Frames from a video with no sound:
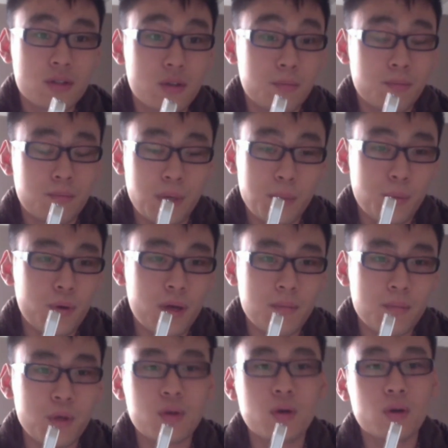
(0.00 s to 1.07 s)
So people
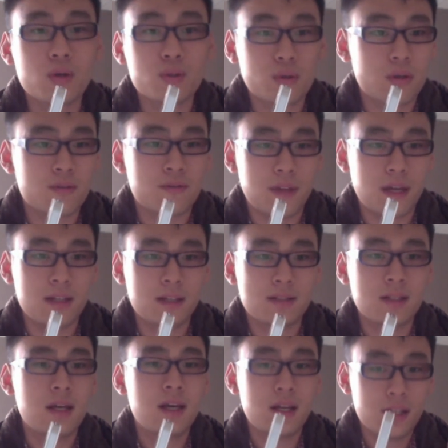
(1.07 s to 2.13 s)
can build all sorts of
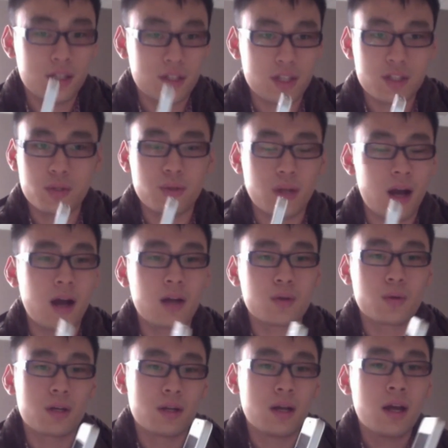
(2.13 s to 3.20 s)
things in addition to the
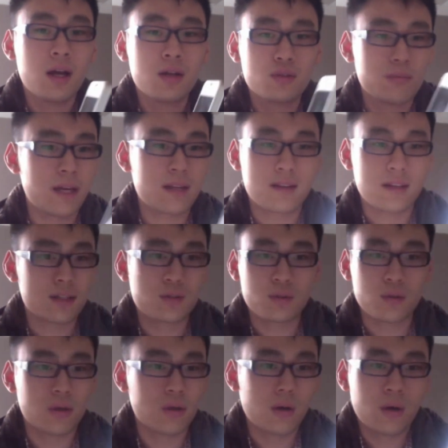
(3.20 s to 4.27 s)
hardware to make this
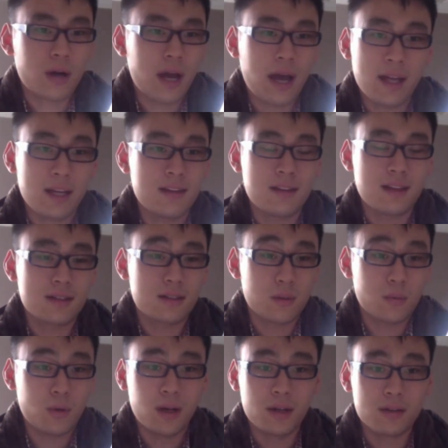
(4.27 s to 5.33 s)
to all, any things
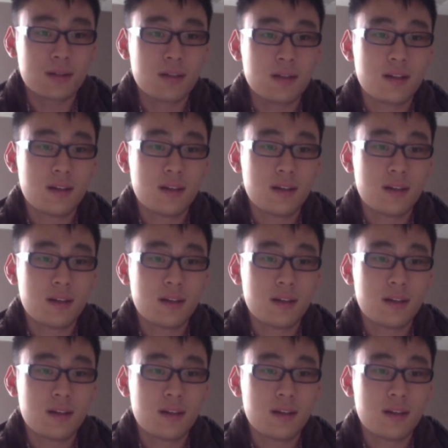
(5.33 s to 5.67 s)
they want.